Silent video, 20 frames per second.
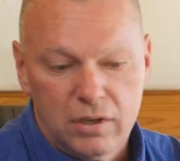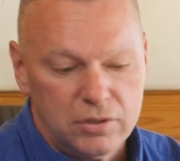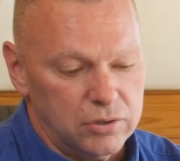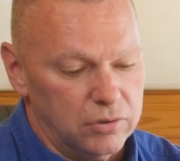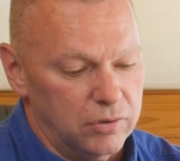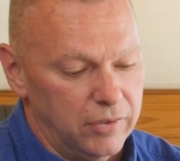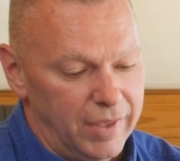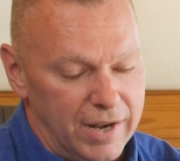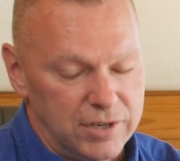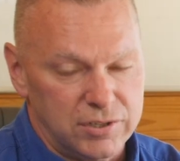
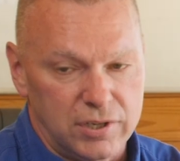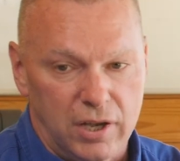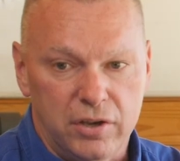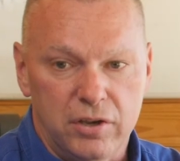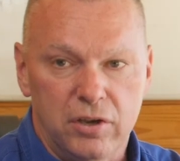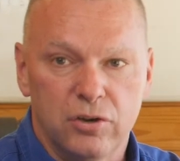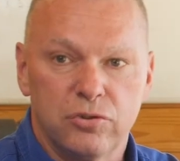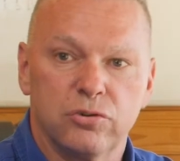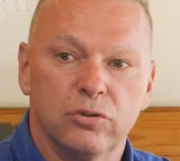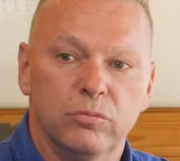So that's how
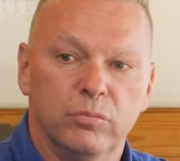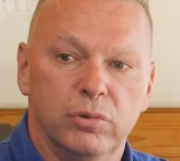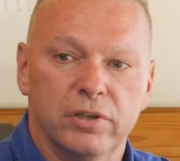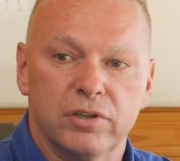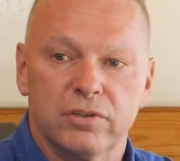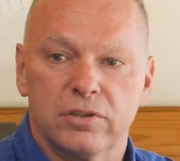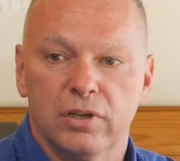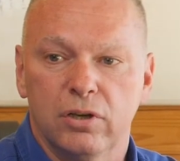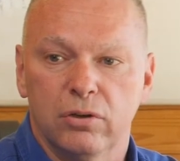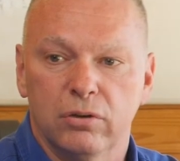you true
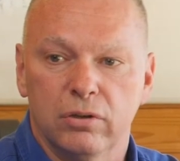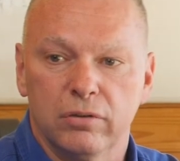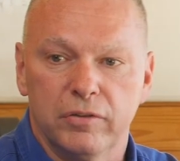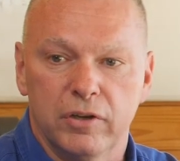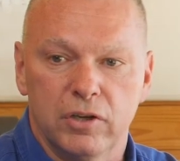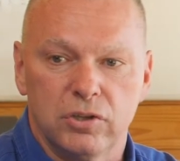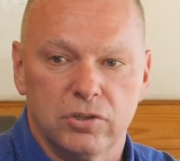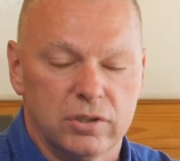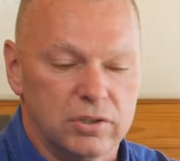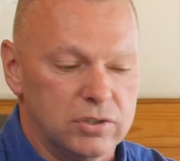ballistic
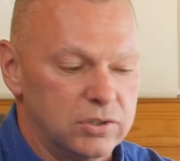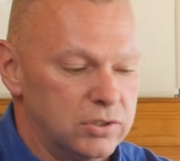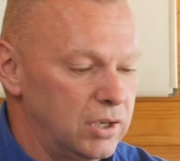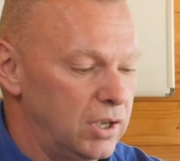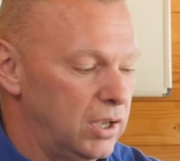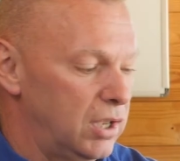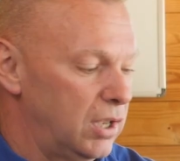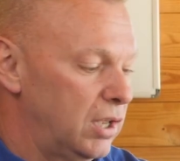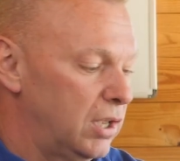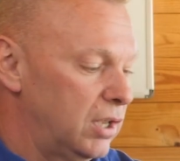coefficients.
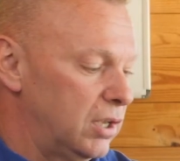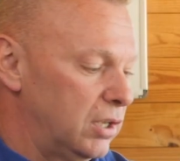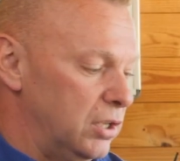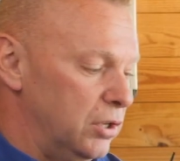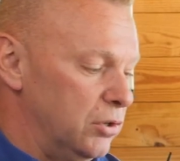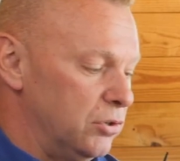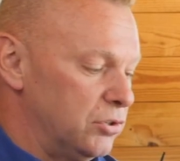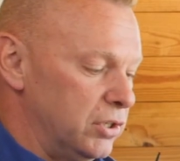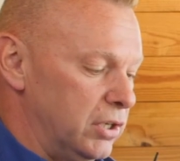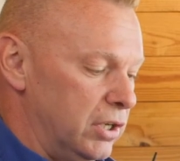
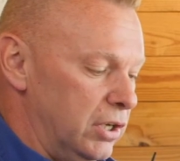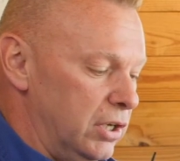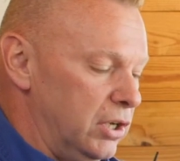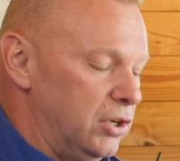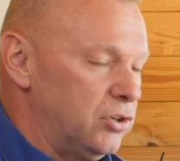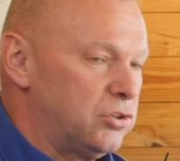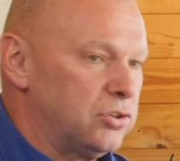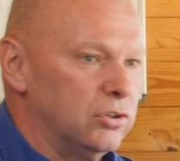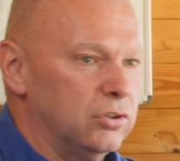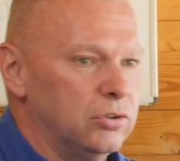Use an
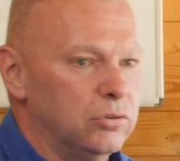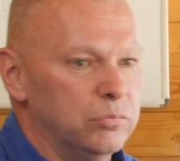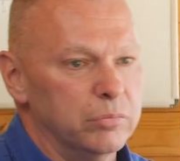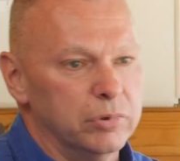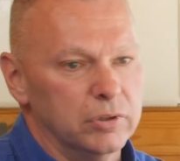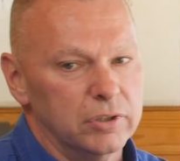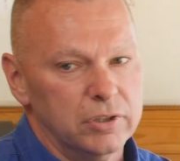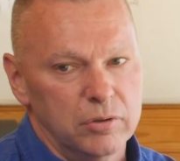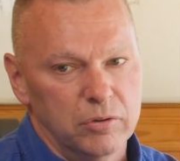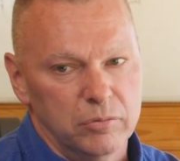initial
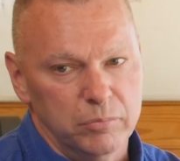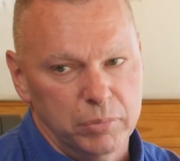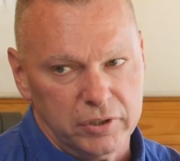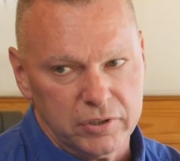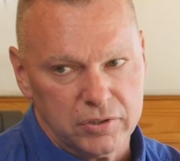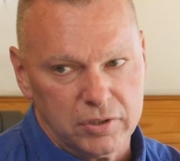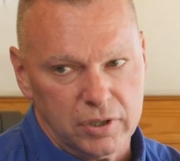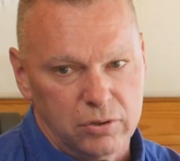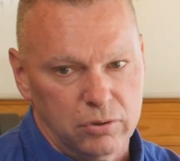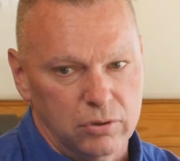
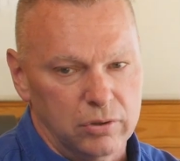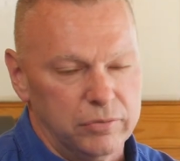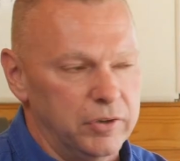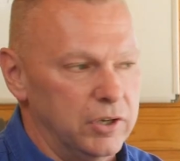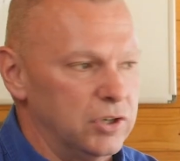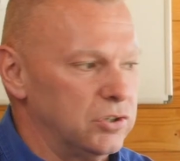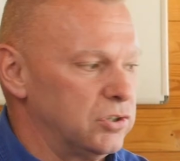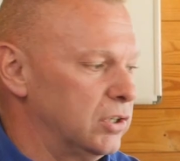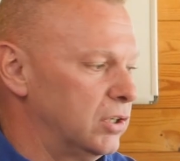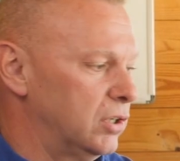ballistic
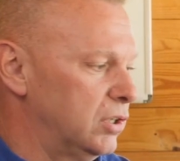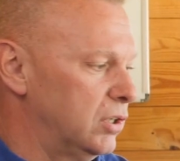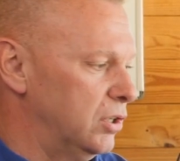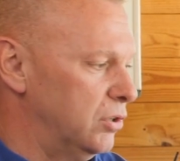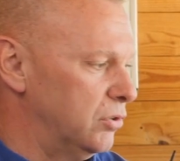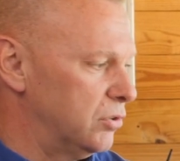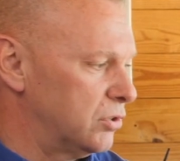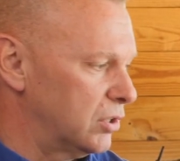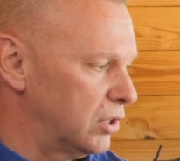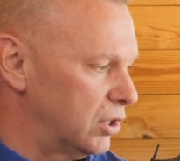coefficient,
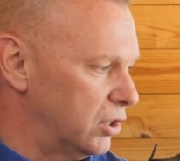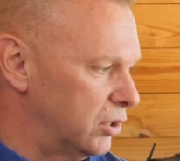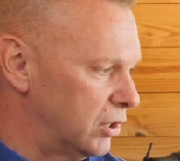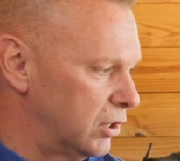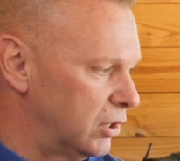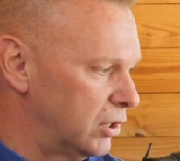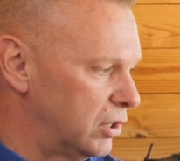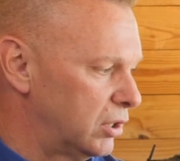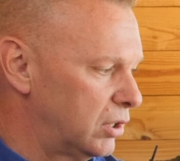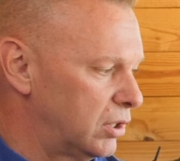use a
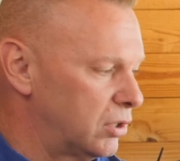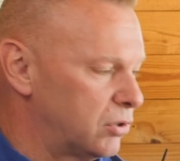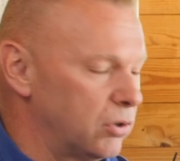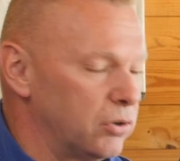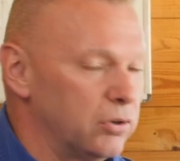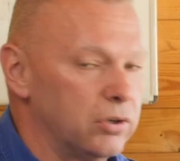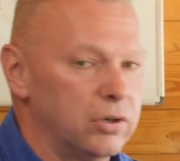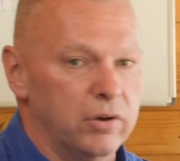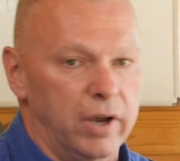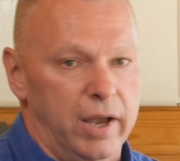good
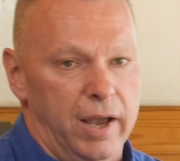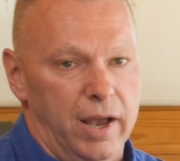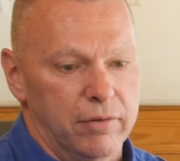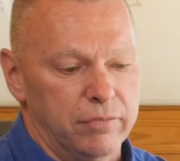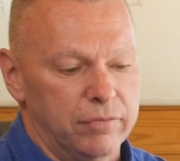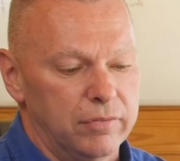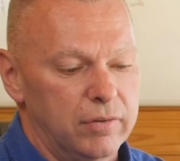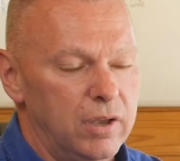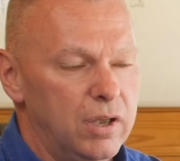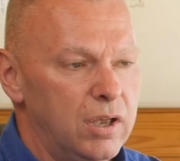
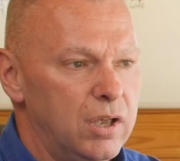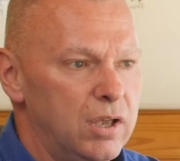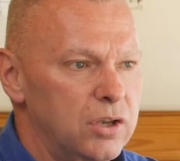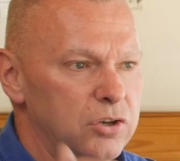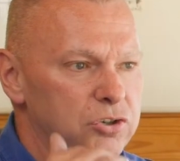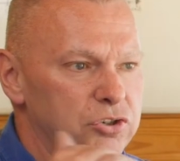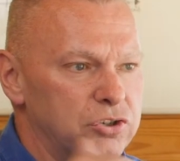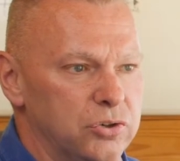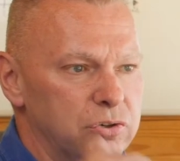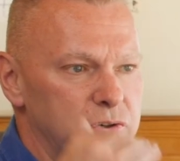chronograph,
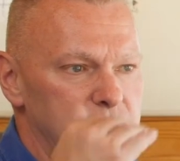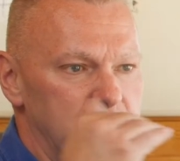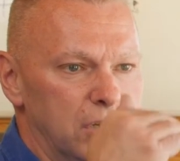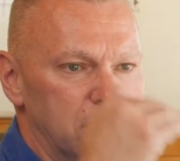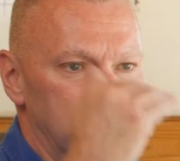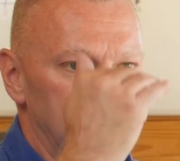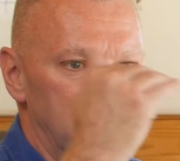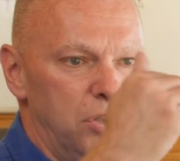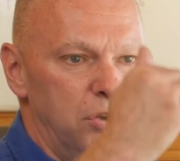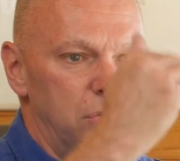shoot
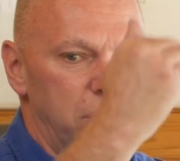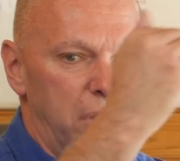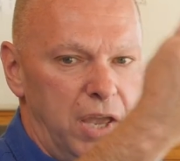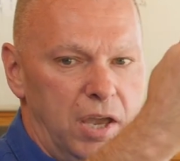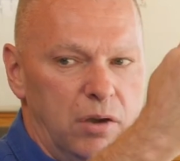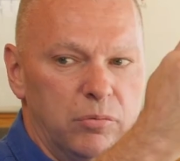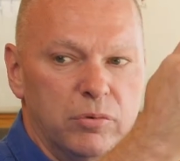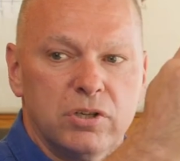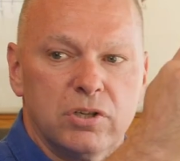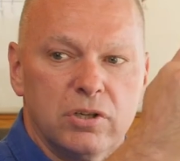until you
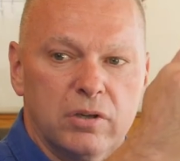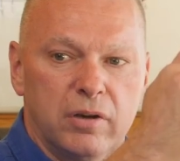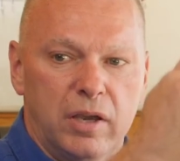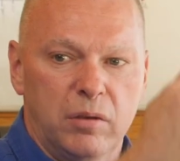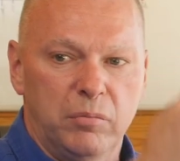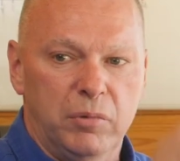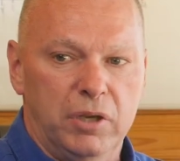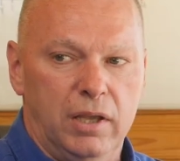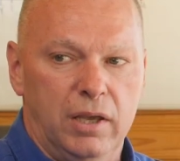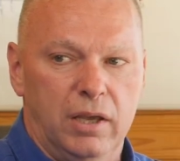hit what you're
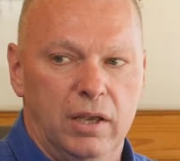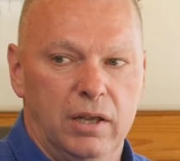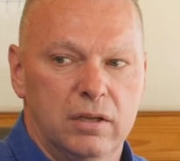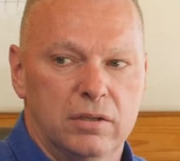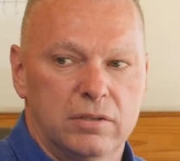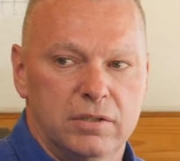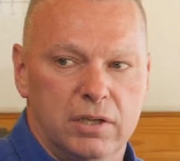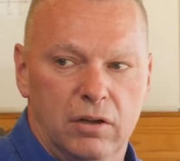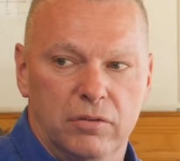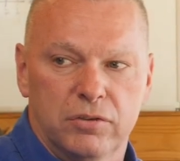aiming at,
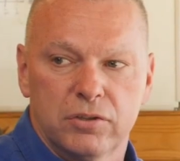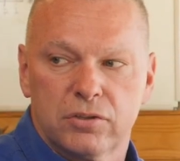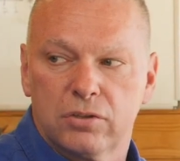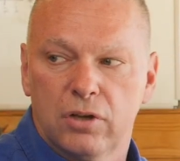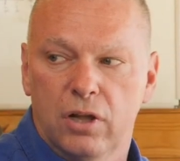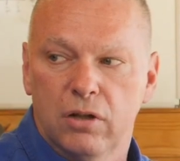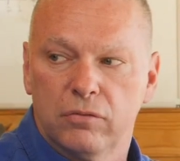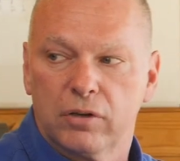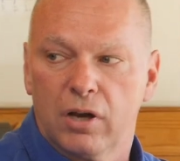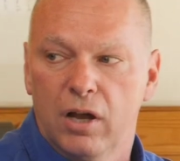tell the
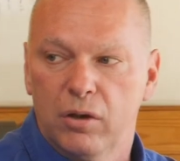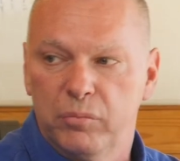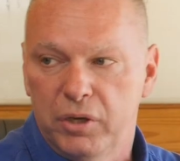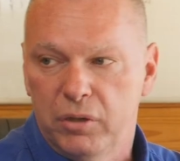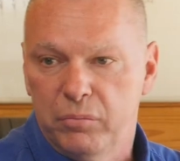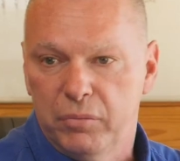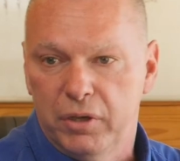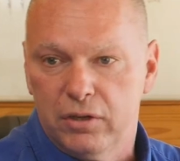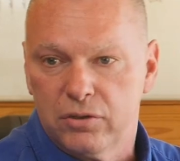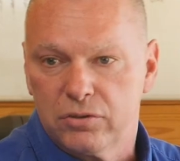solver how
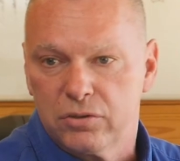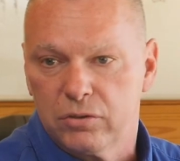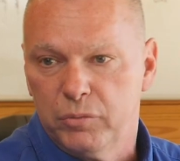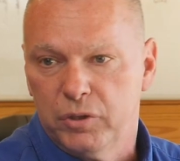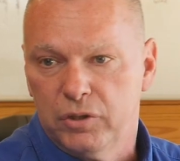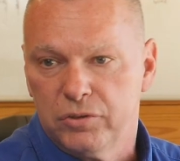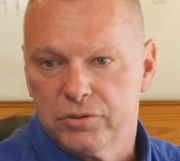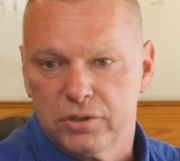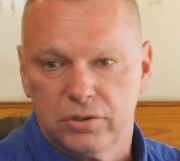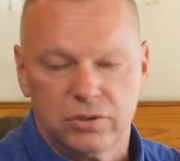many minutes or
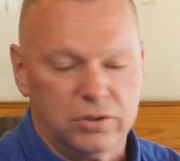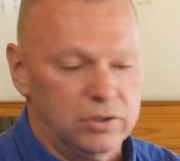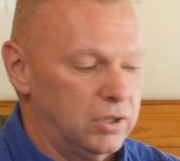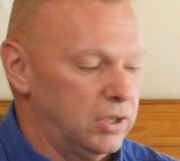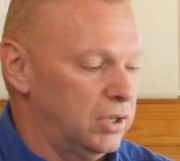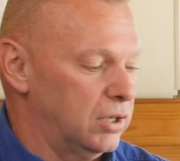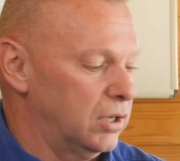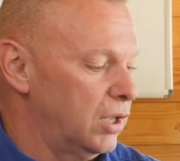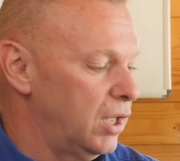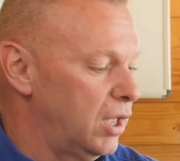mils it
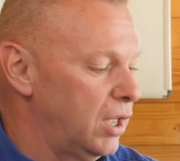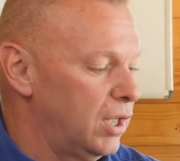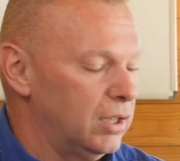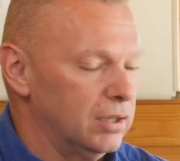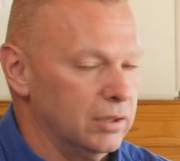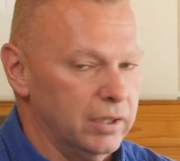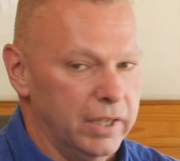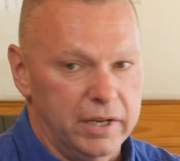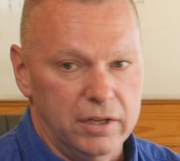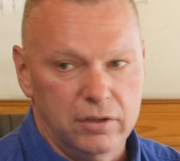took you,
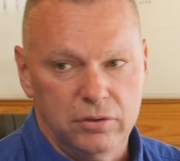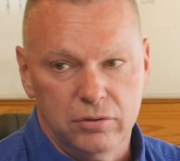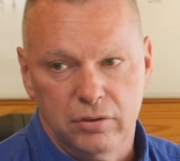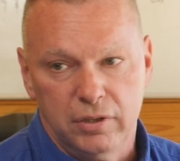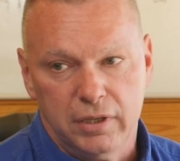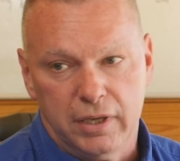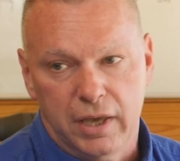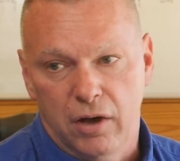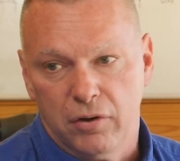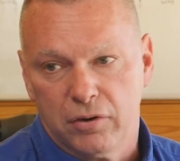let it do
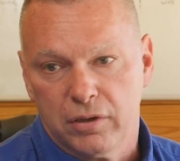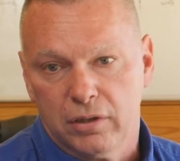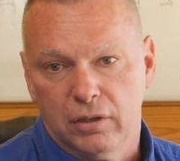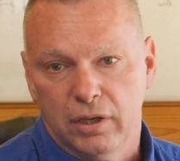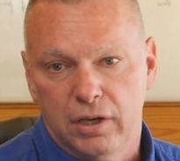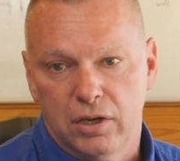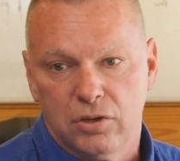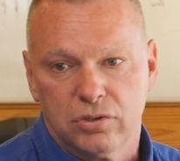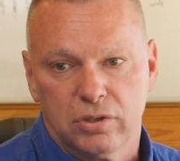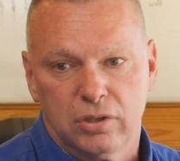the
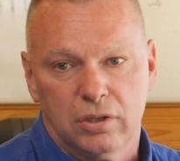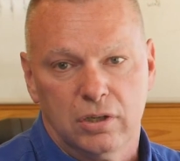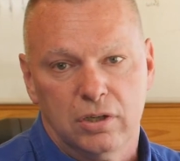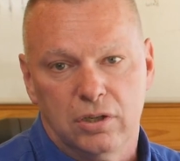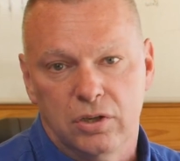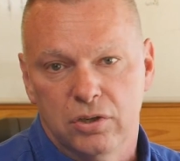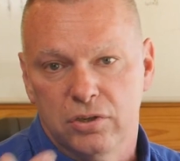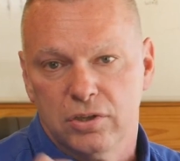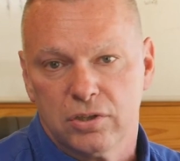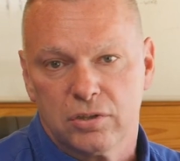
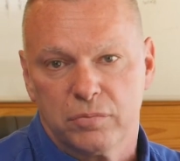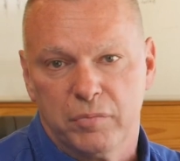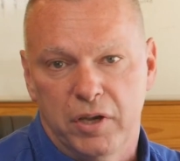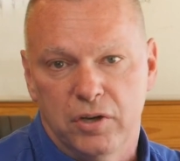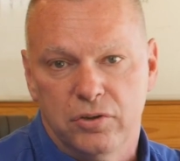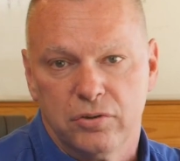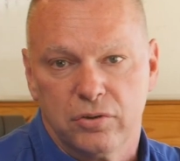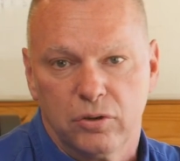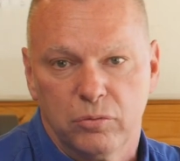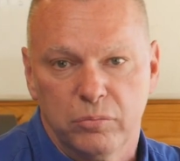calculation, you just
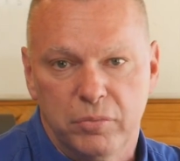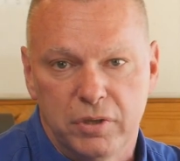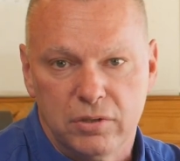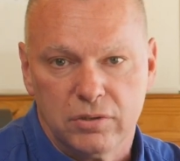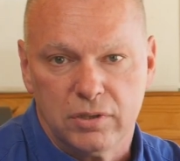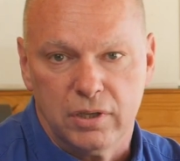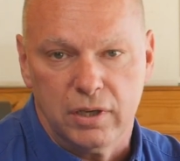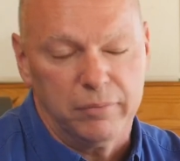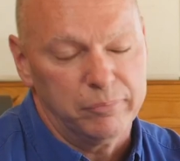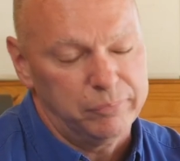made your own
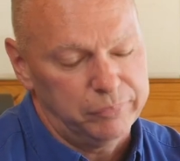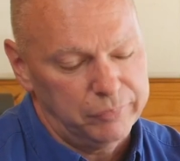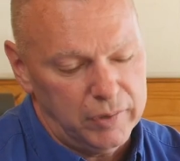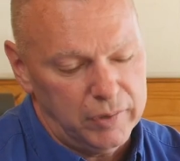BC.